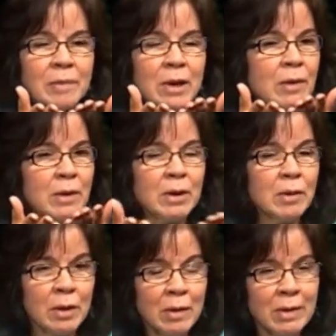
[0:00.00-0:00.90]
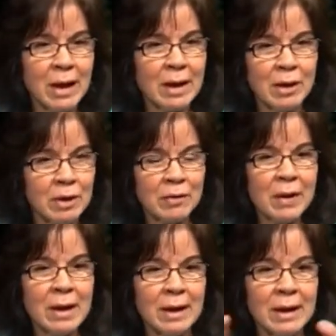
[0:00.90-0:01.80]
you knew that. You could
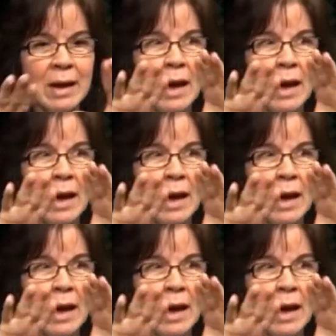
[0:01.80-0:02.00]
feel it.